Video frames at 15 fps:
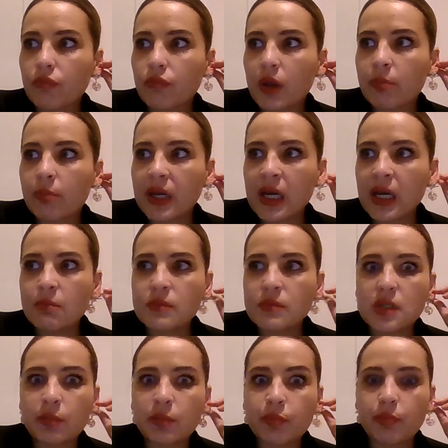becomes
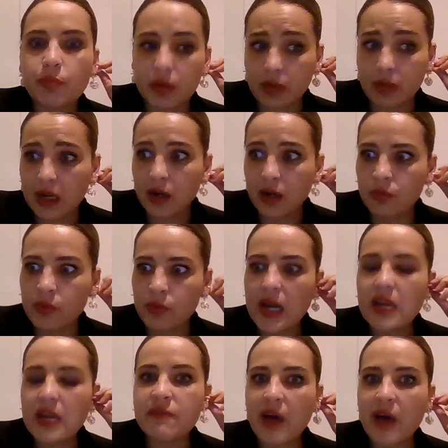a
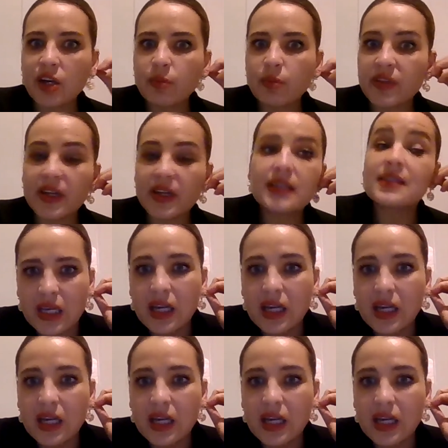really valuable thing. But